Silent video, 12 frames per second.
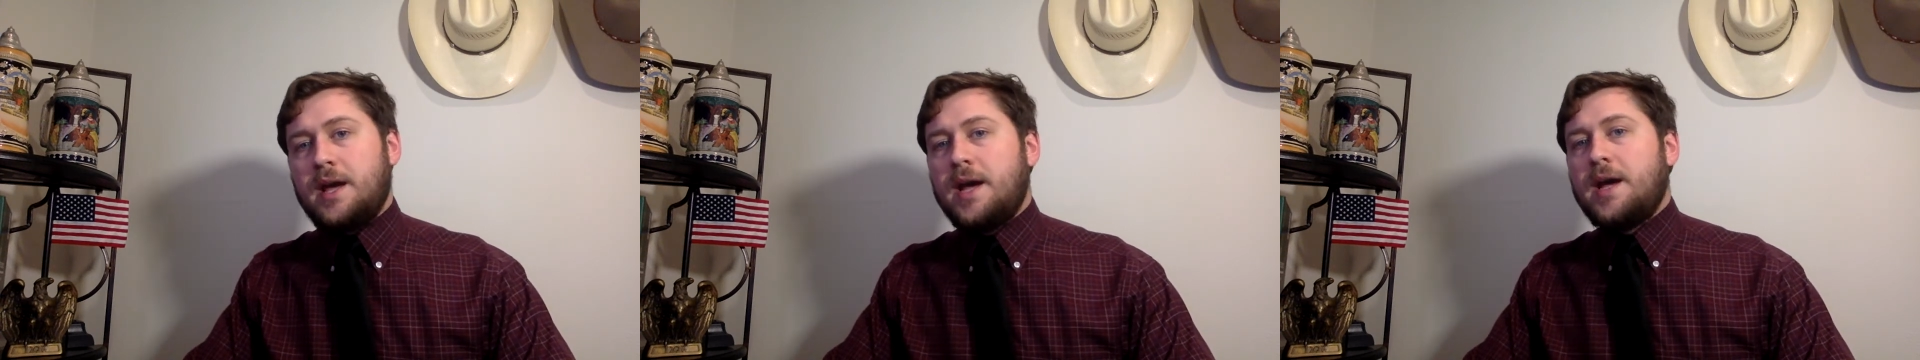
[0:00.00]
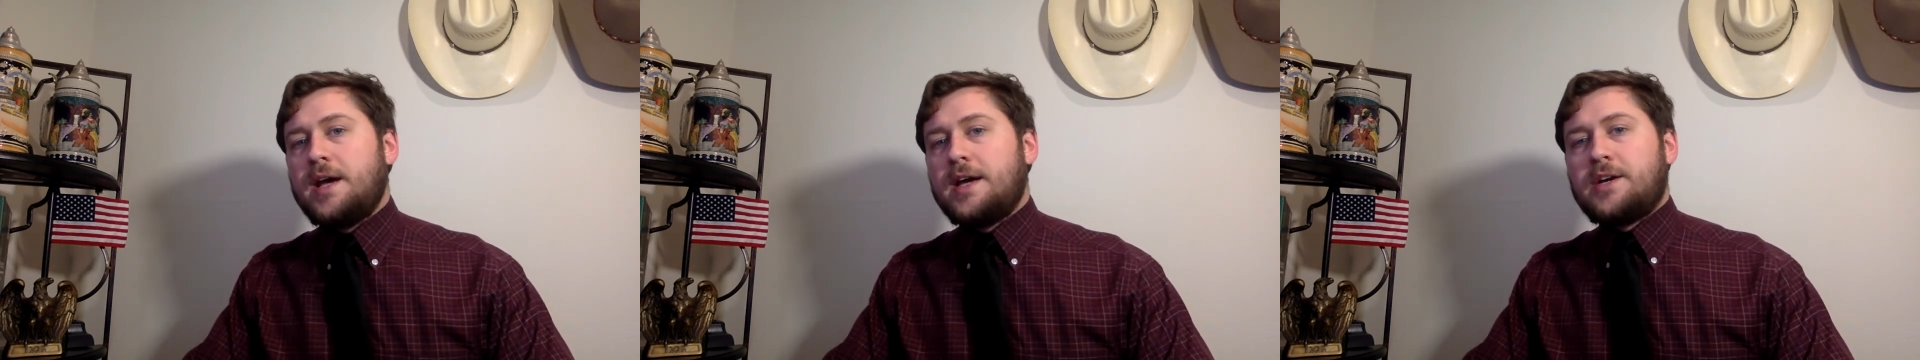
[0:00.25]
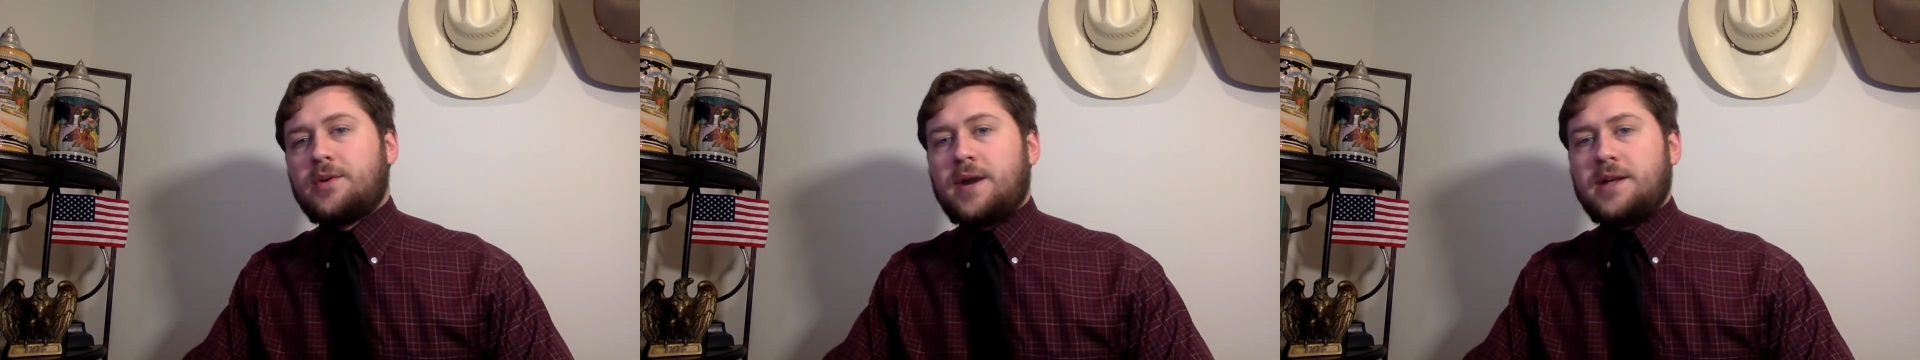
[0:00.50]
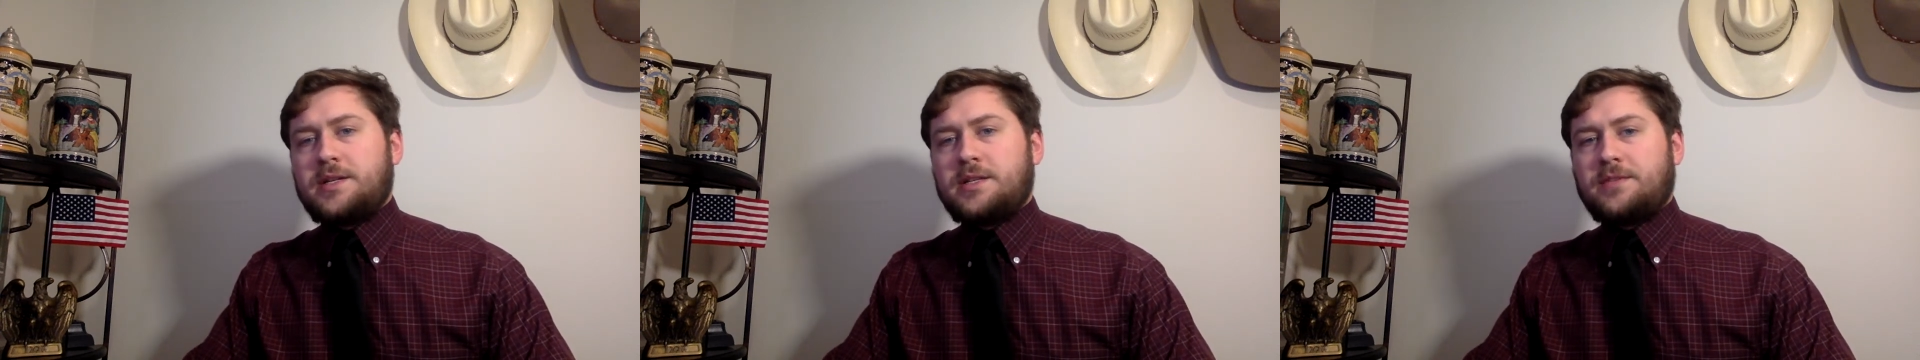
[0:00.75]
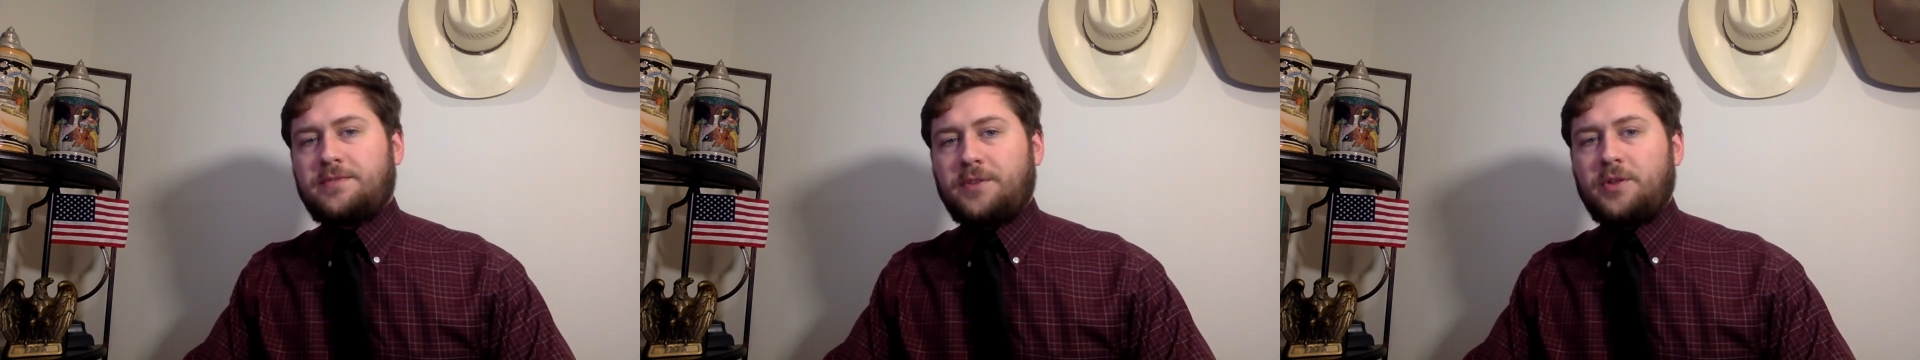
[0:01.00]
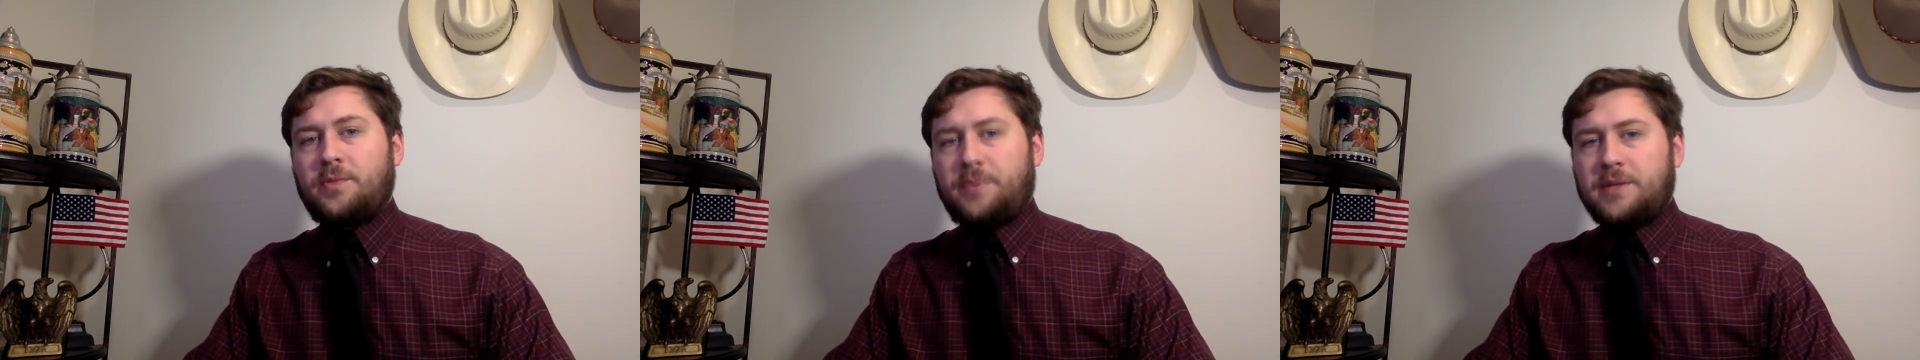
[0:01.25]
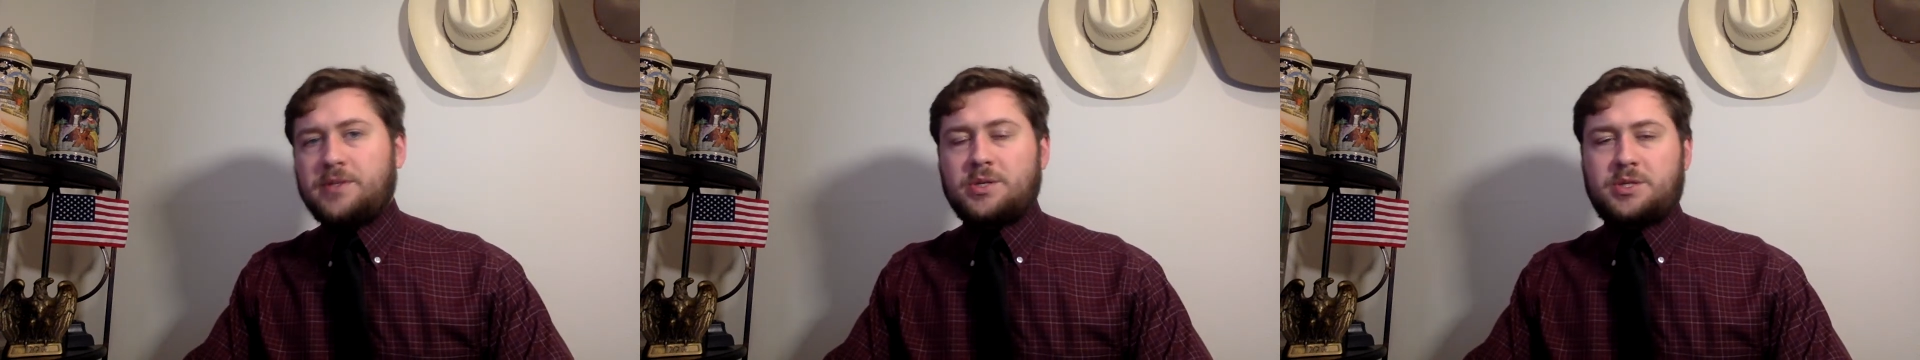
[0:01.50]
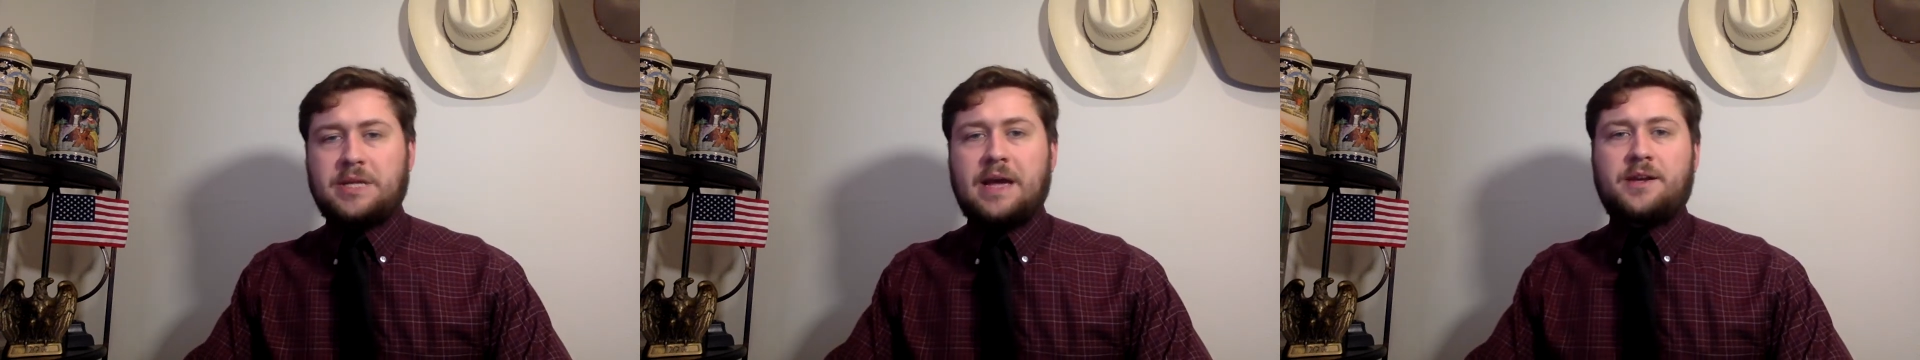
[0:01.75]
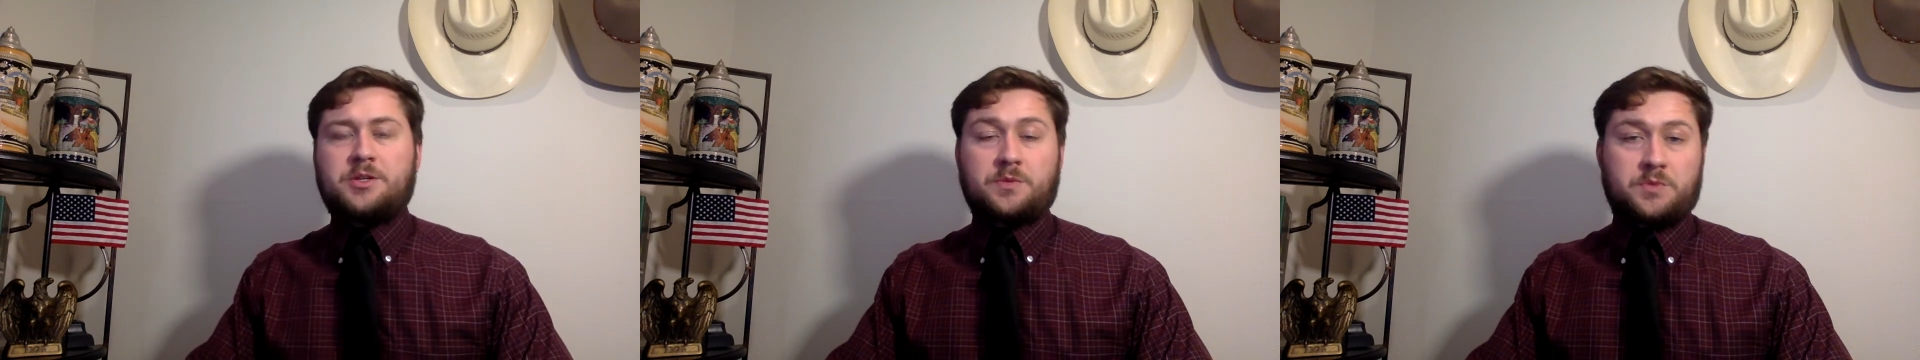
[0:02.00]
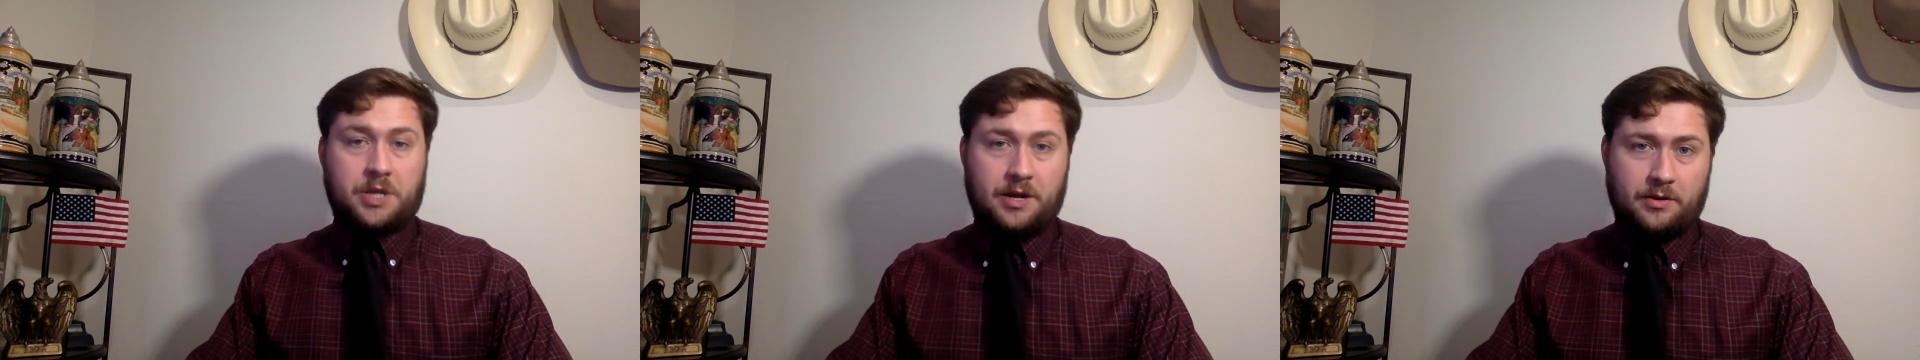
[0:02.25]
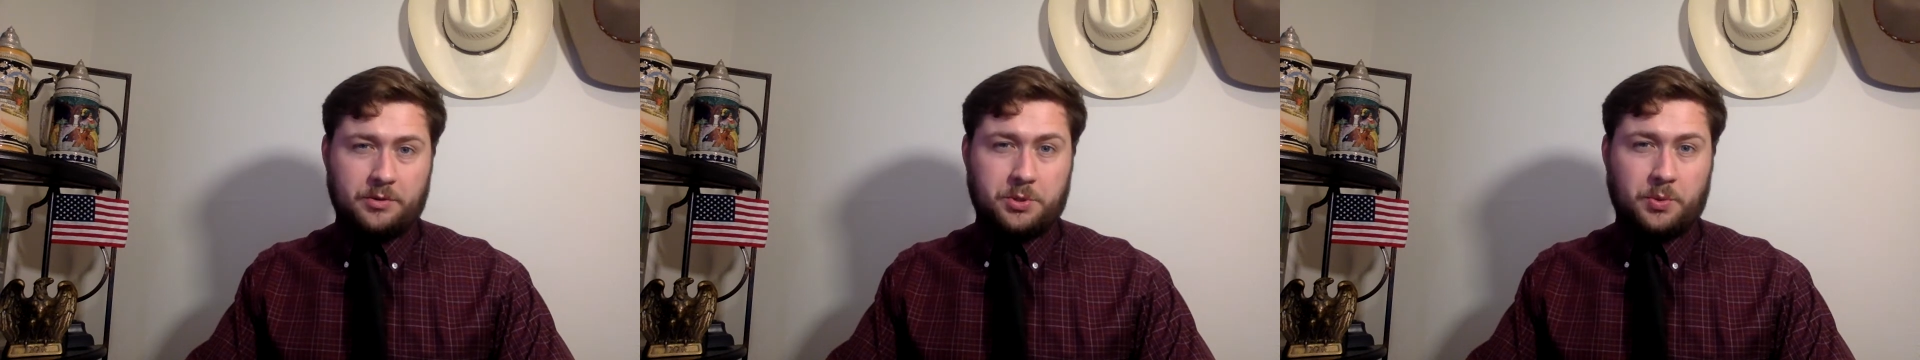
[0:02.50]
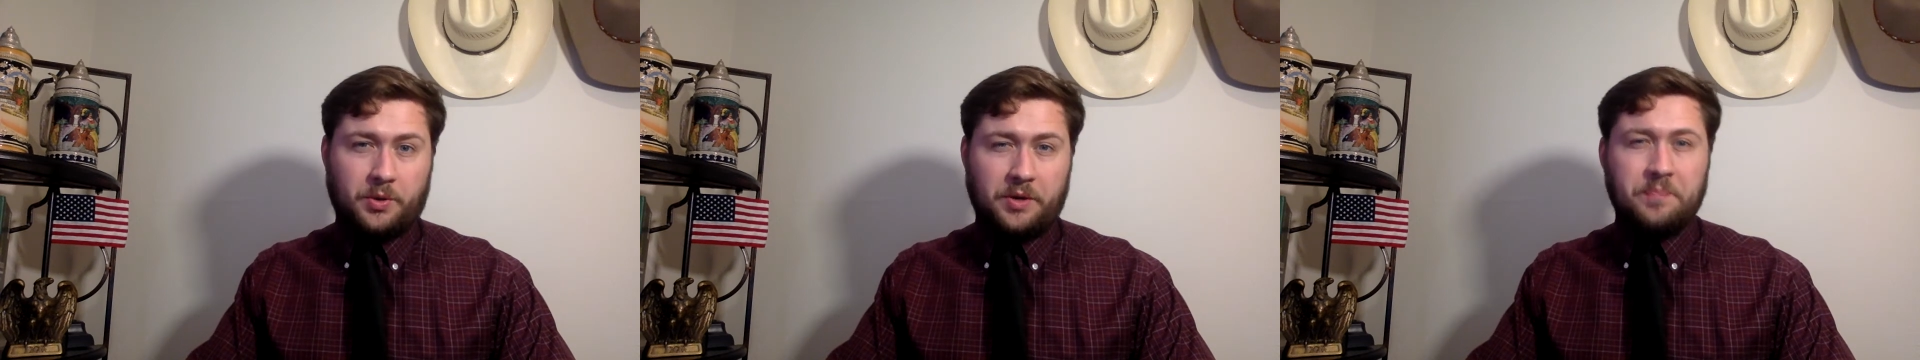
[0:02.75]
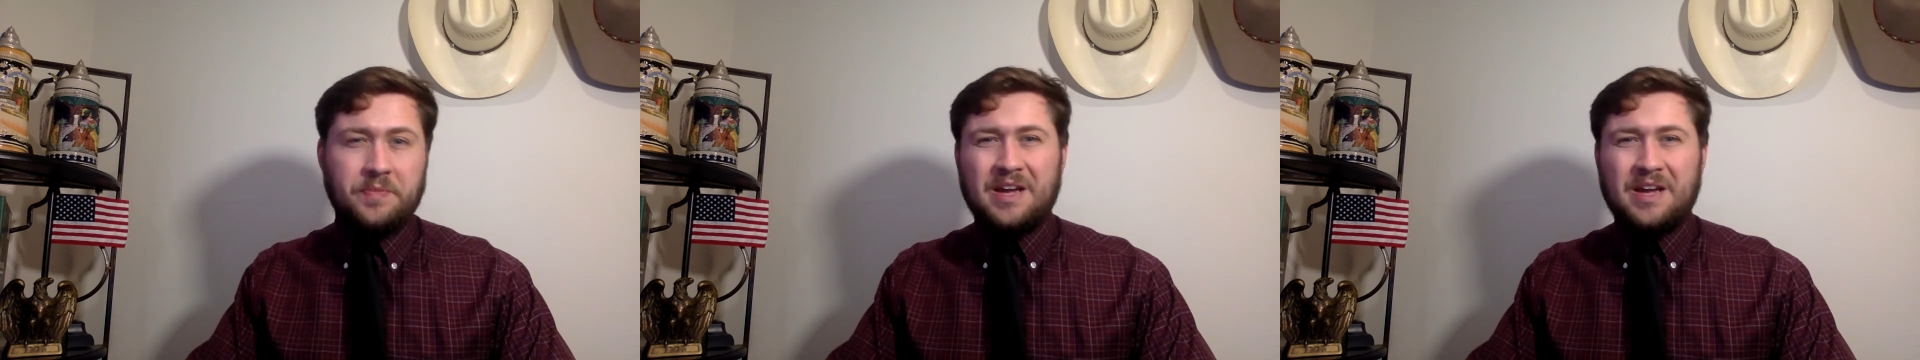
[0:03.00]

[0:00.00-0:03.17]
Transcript: It granted the Philippines the status of territory,